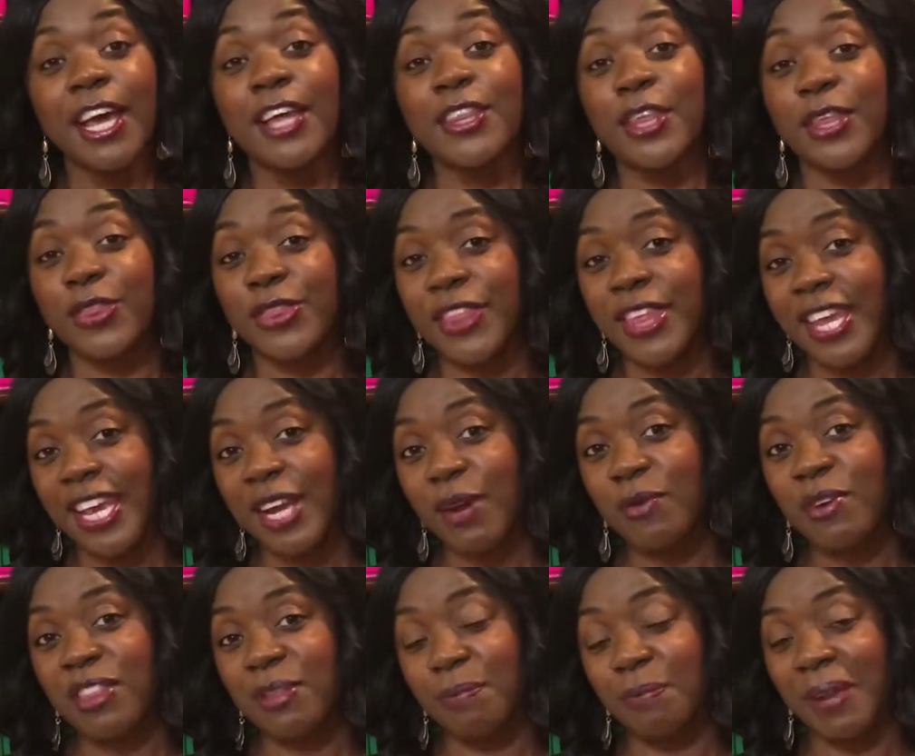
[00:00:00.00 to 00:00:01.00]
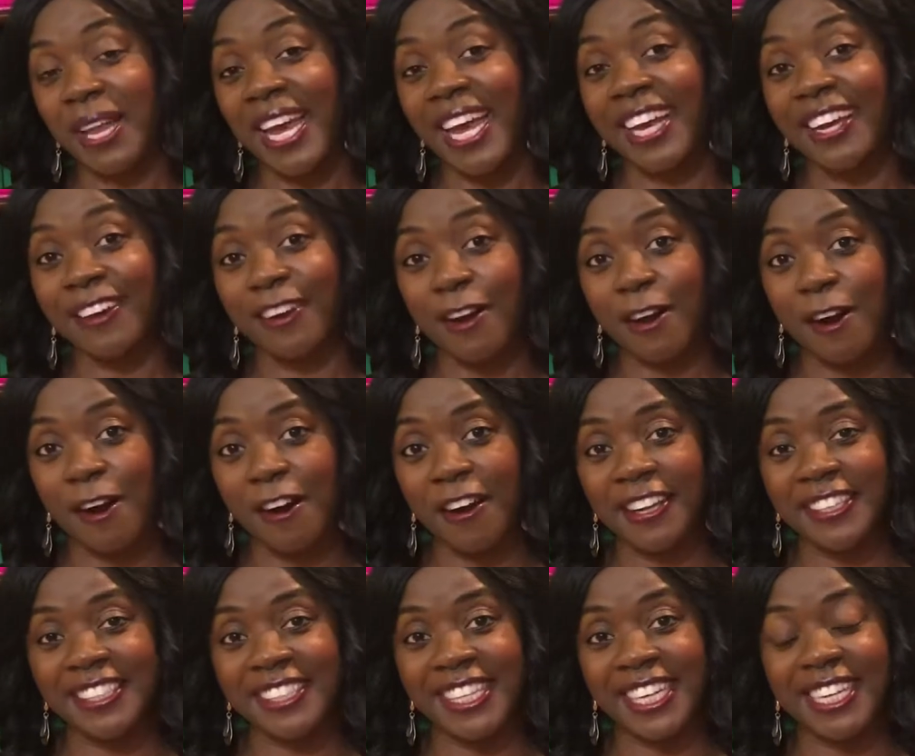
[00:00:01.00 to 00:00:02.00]
The thing with blank
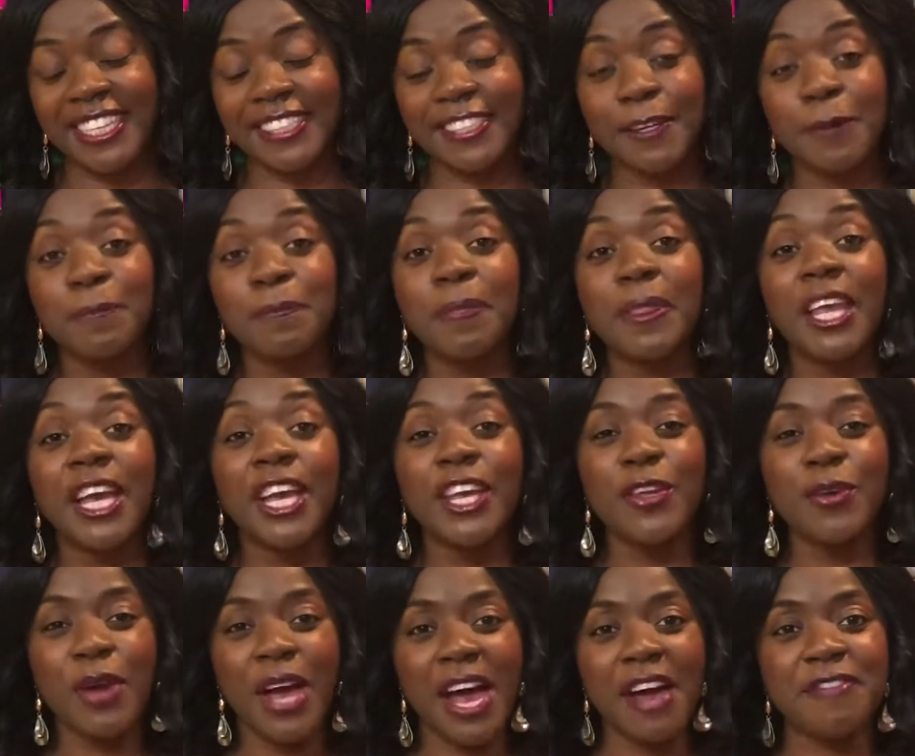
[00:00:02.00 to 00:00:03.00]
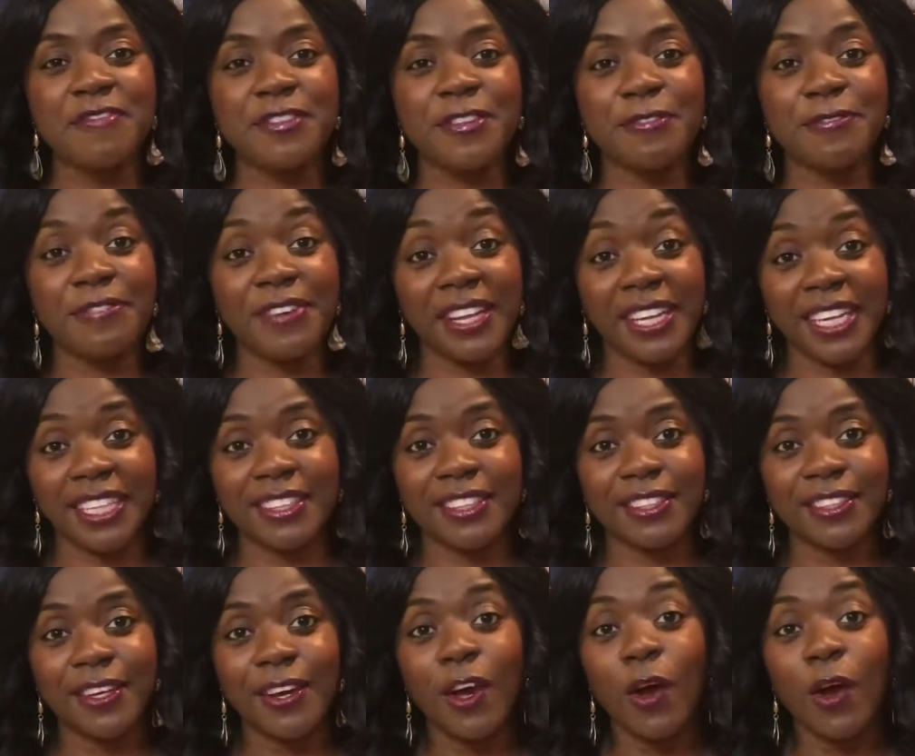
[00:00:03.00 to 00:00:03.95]
cards is you have to fill it,